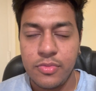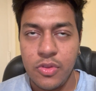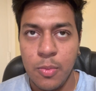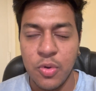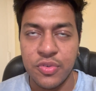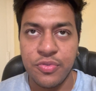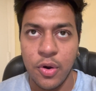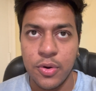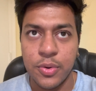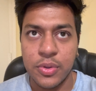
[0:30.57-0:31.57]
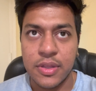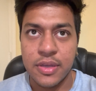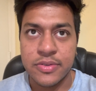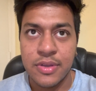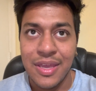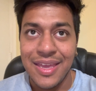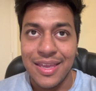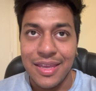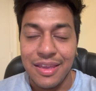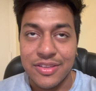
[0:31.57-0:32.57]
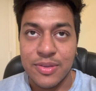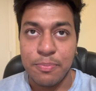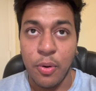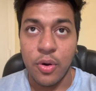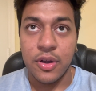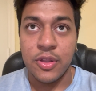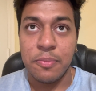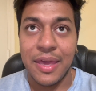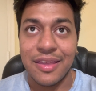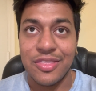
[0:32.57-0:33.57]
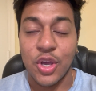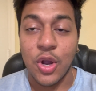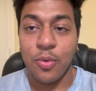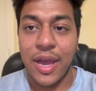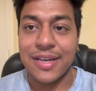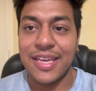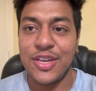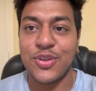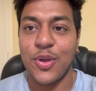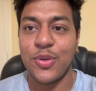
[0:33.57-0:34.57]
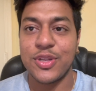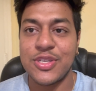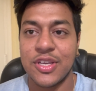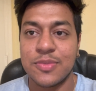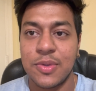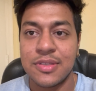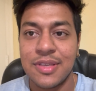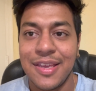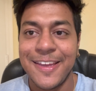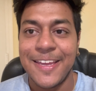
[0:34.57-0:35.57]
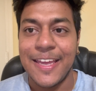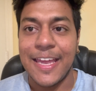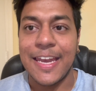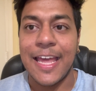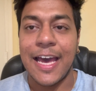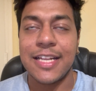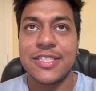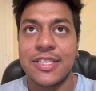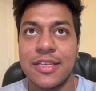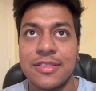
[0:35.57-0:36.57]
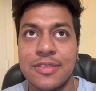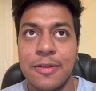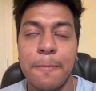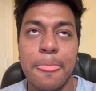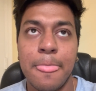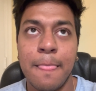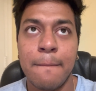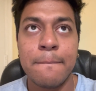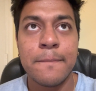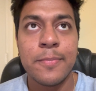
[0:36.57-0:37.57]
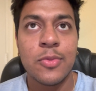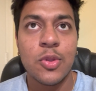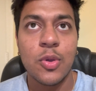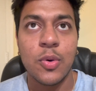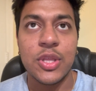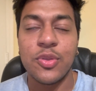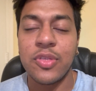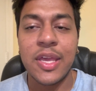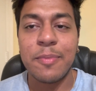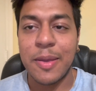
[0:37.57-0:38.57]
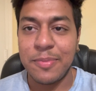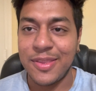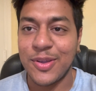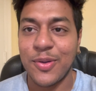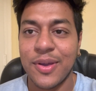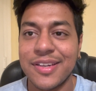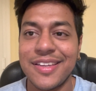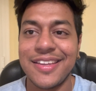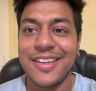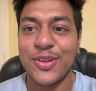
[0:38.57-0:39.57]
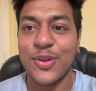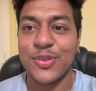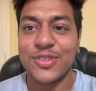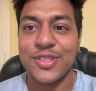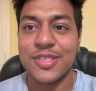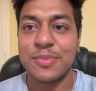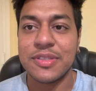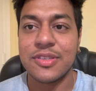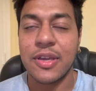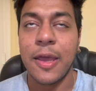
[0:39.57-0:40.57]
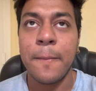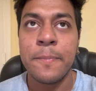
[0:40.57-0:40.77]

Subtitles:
moving forward with this, it's important to make the correct internal adjustments and not just what you think might be the correct internal adjustments. Okay.